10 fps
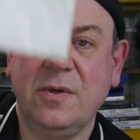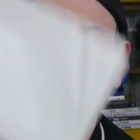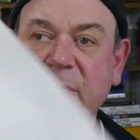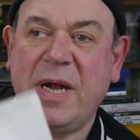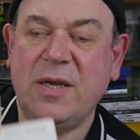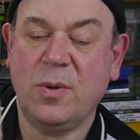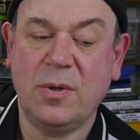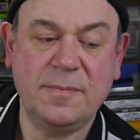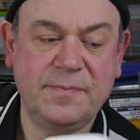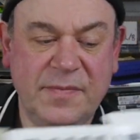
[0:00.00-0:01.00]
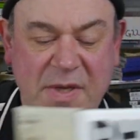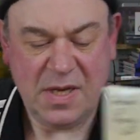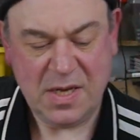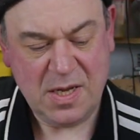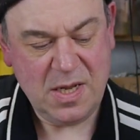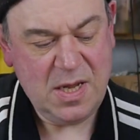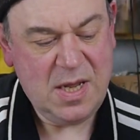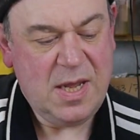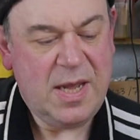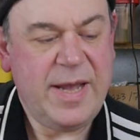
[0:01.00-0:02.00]
got the manual.
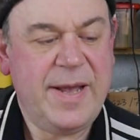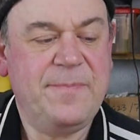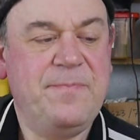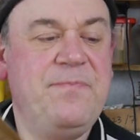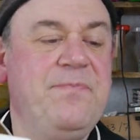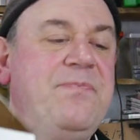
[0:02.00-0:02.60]
Um,